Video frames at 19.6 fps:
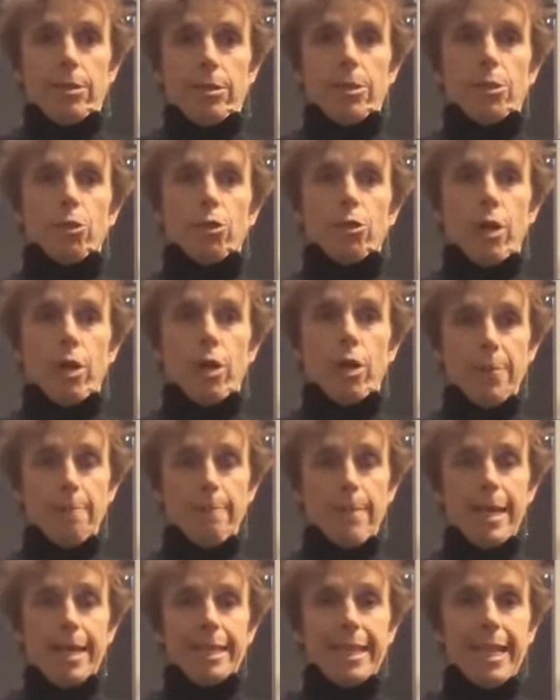So trying to
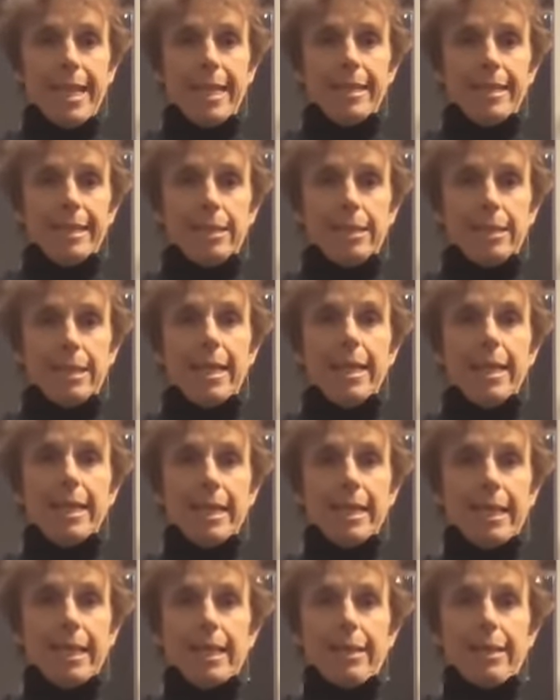maintain this
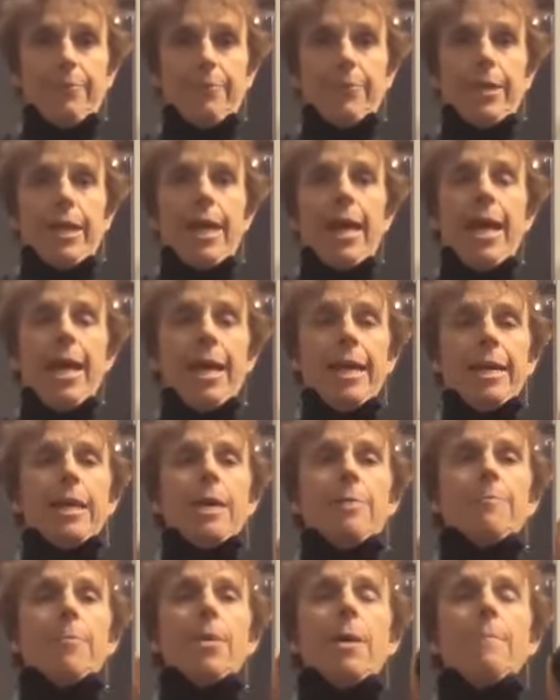length, and
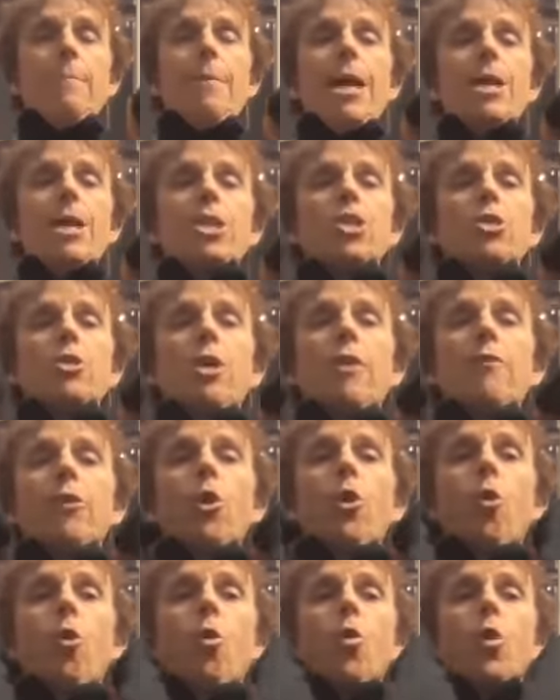imagine you have a
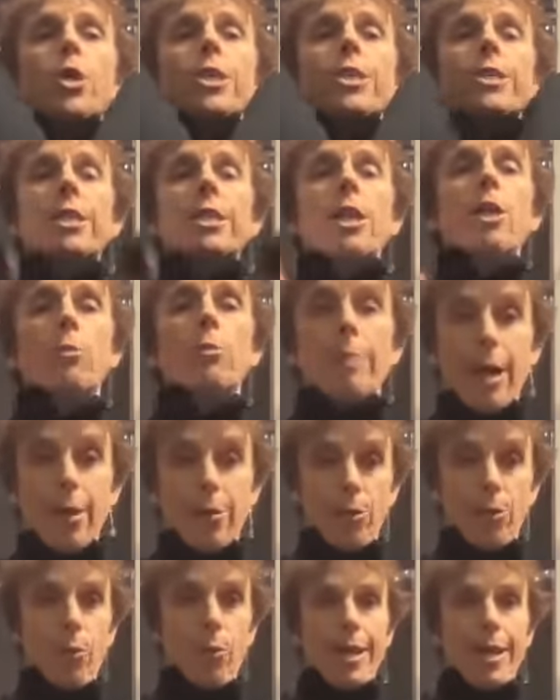corset
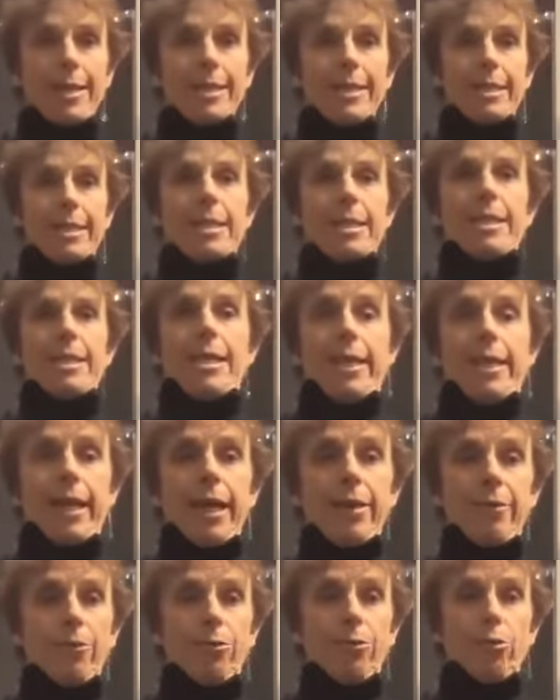around the waist,
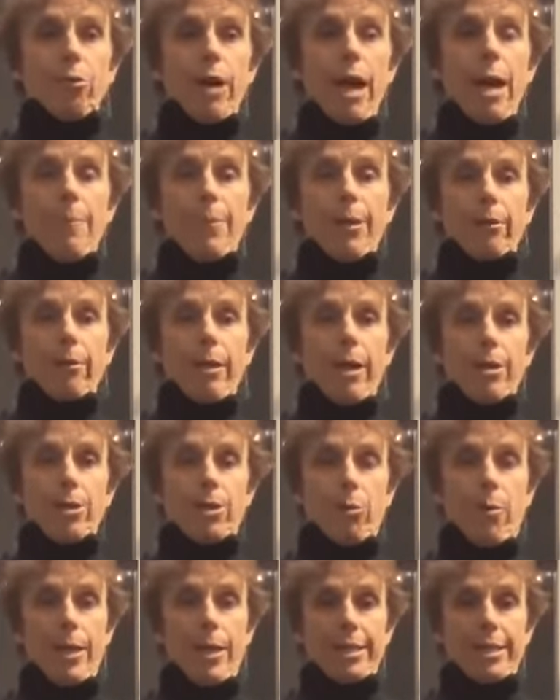kind of wrapping around
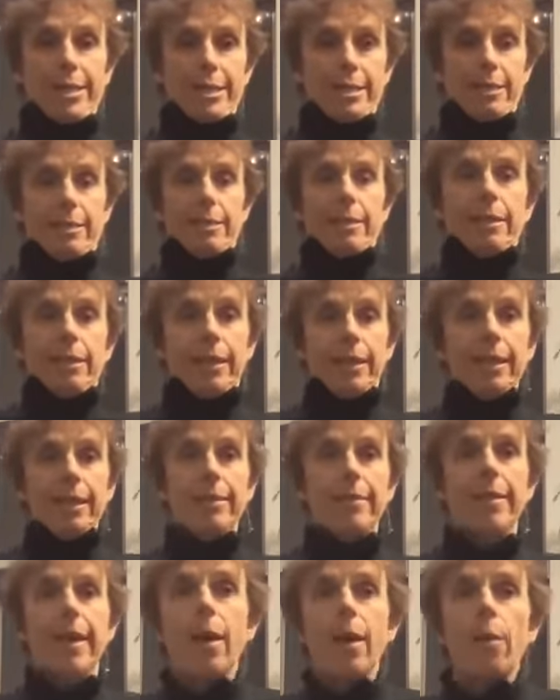your waist
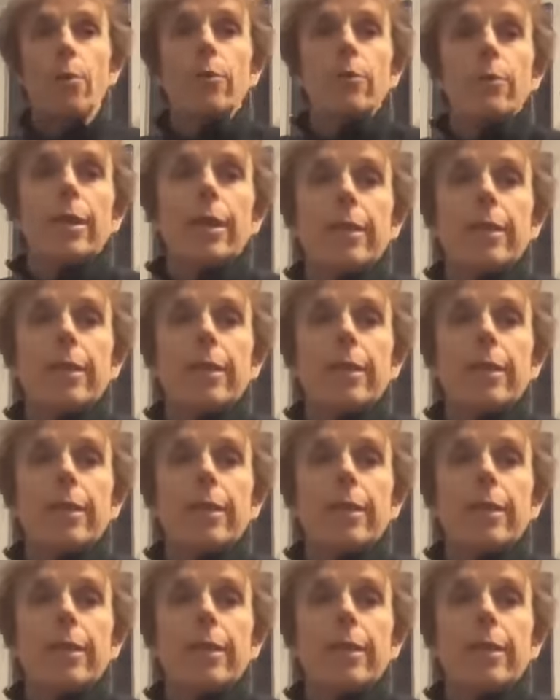in that